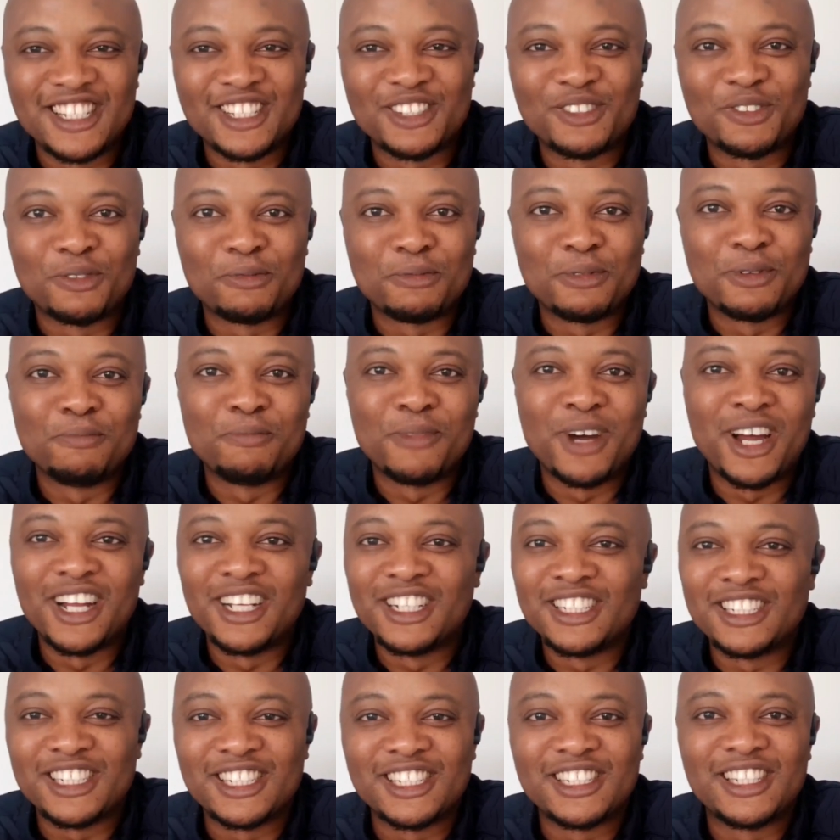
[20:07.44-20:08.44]
years since we've been
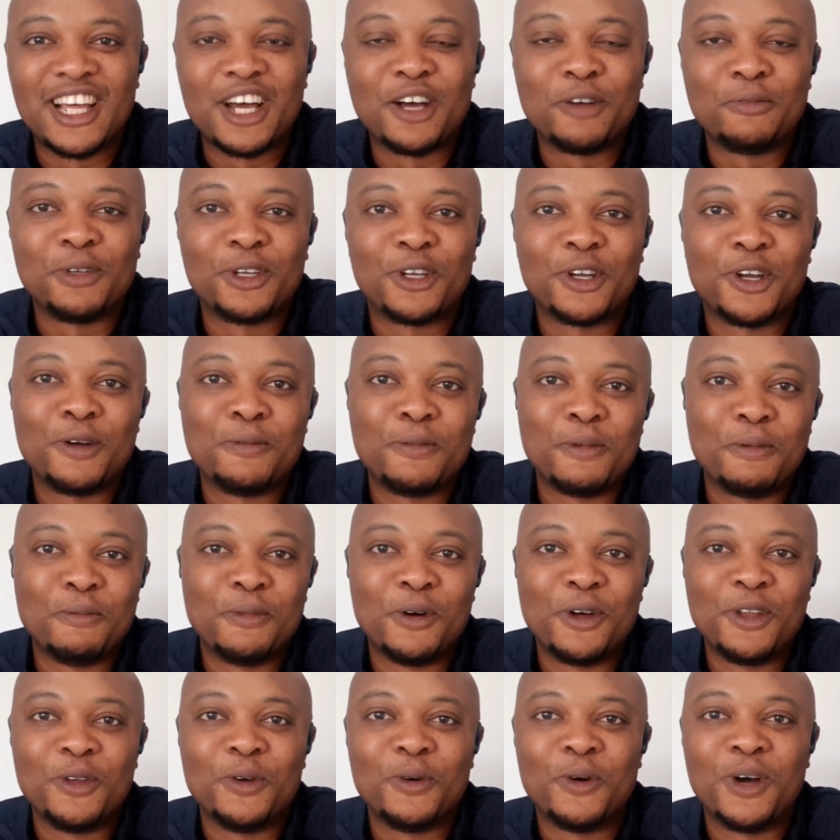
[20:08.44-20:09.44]
married. She's now become a
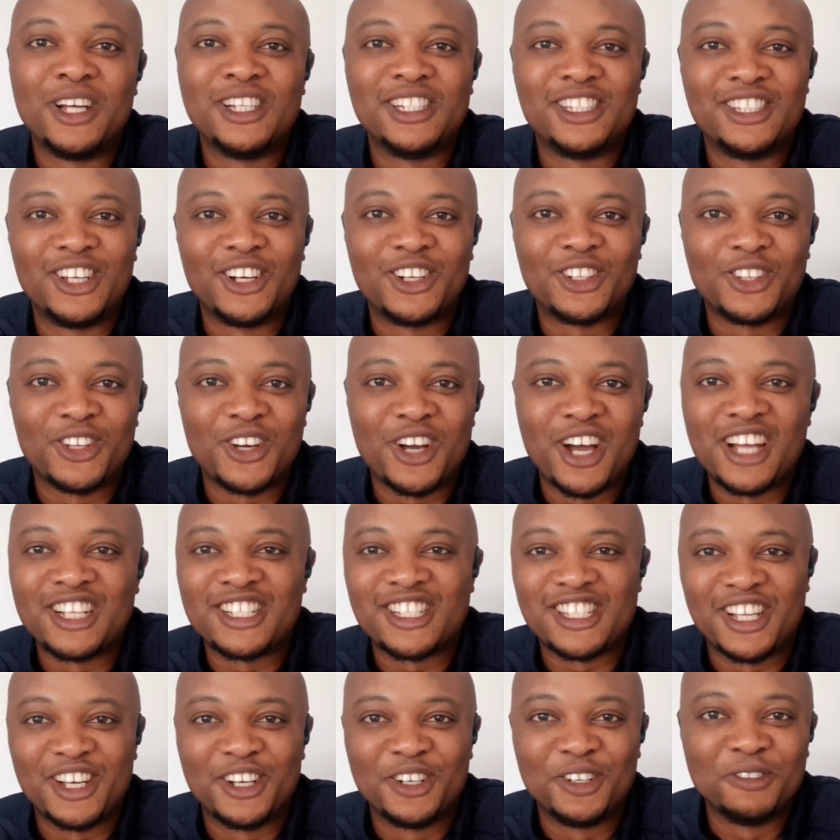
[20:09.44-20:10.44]
MoneyWise doctor
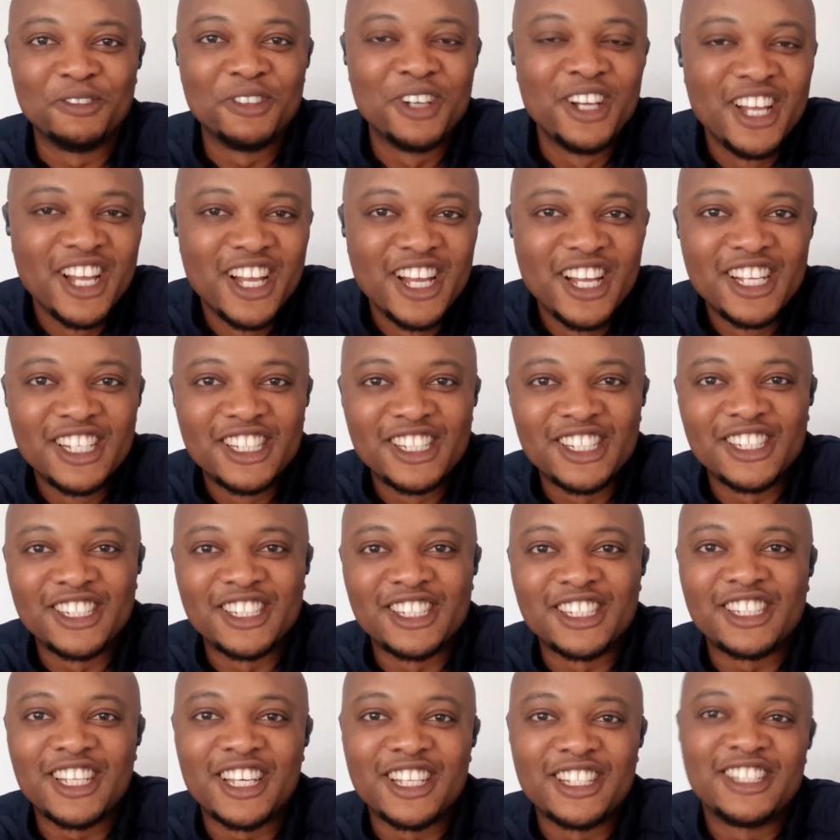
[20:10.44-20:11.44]
herself.
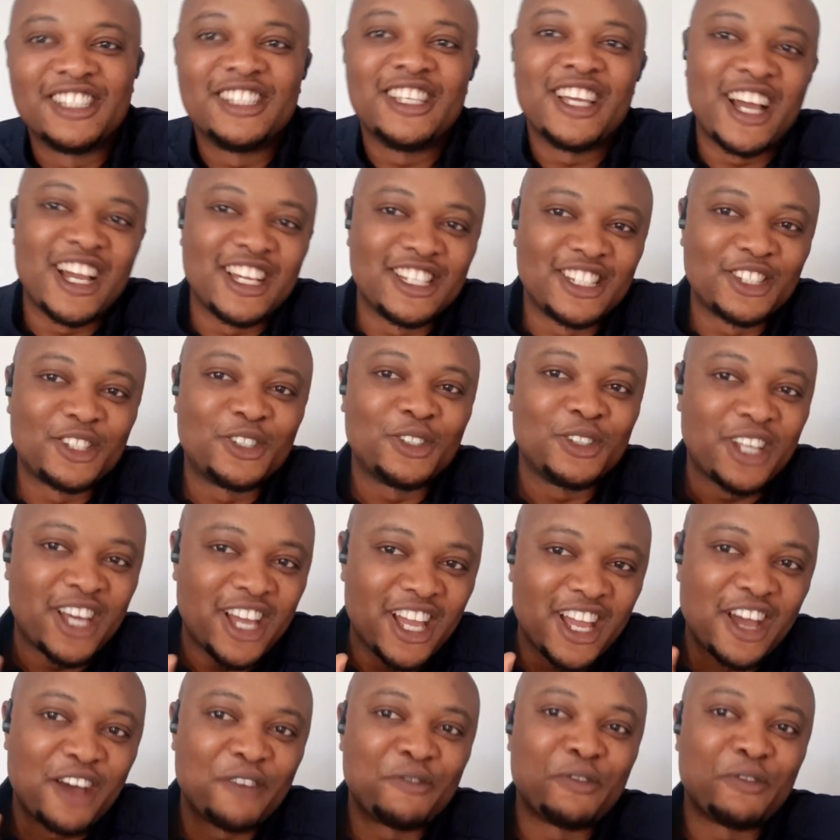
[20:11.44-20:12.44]
So she said, "Yeah, it's good.